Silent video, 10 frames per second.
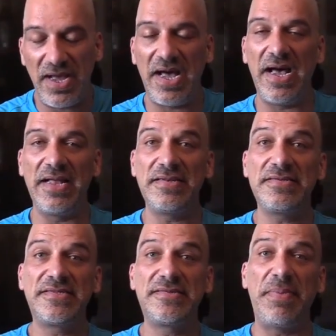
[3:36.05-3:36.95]

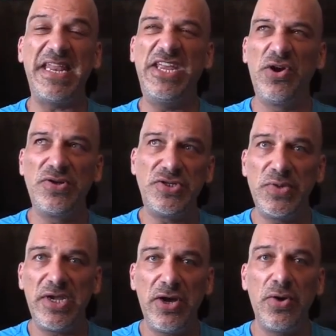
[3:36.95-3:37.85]
About a year or two
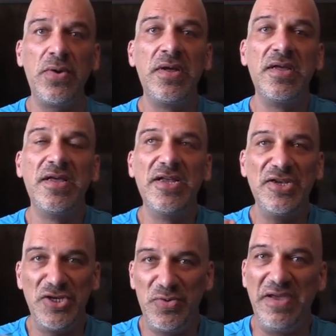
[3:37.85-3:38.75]
ago,
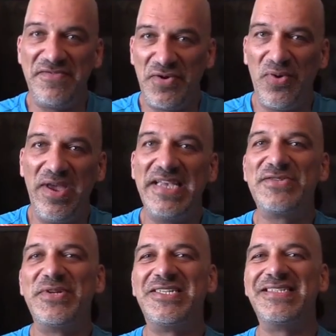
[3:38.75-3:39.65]
New Wave
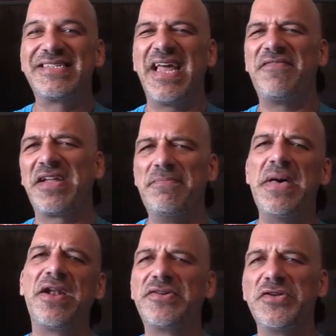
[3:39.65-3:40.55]
Toys, which is kind of a
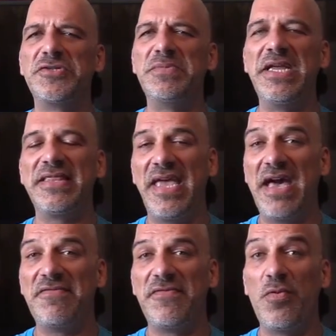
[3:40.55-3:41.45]
competitor, so to speak, they
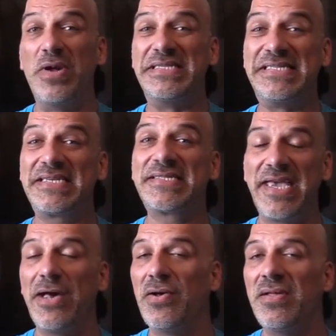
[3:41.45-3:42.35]
have a 1/6
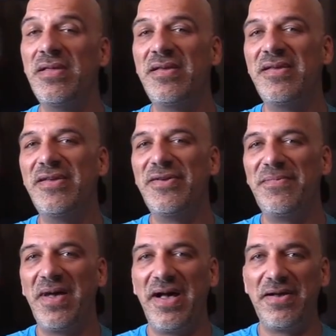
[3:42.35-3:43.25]
scale
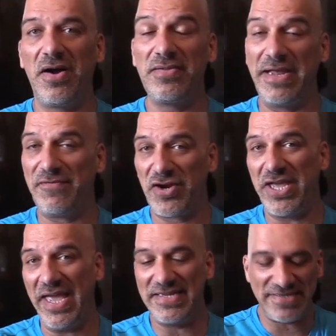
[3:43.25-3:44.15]
line of
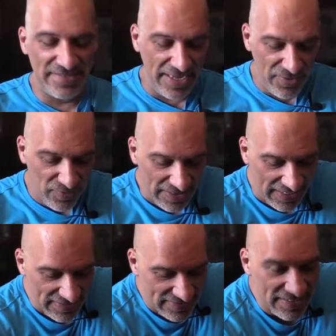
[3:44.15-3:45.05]
arcades. They
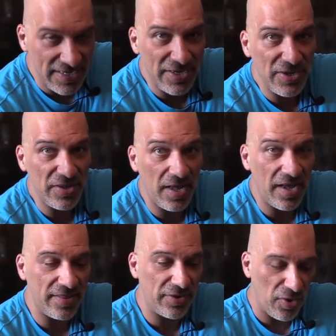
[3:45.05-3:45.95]
release
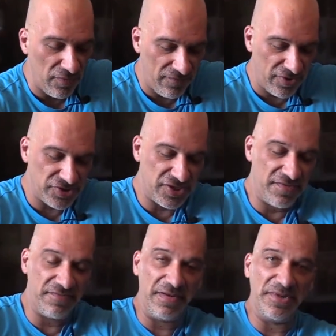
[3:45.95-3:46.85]
their own version
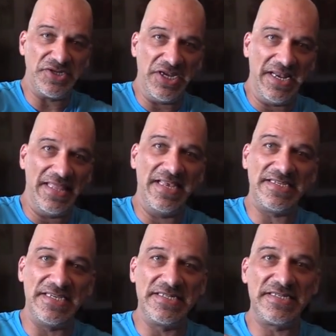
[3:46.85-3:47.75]
of the vending machine, and
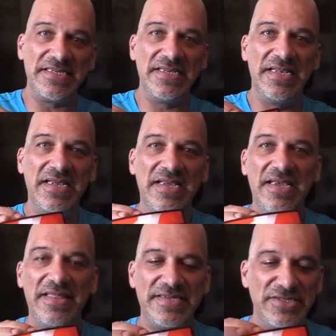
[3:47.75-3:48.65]
this is
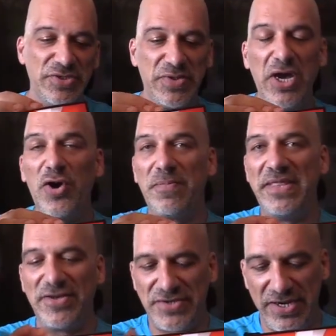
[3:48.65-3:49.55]
New Coke, but
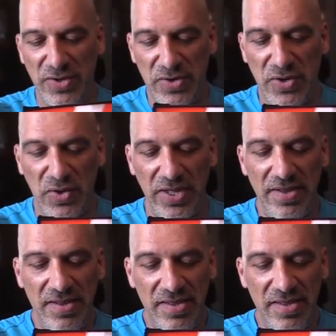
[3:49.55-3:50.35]
they also did Coca-Cola.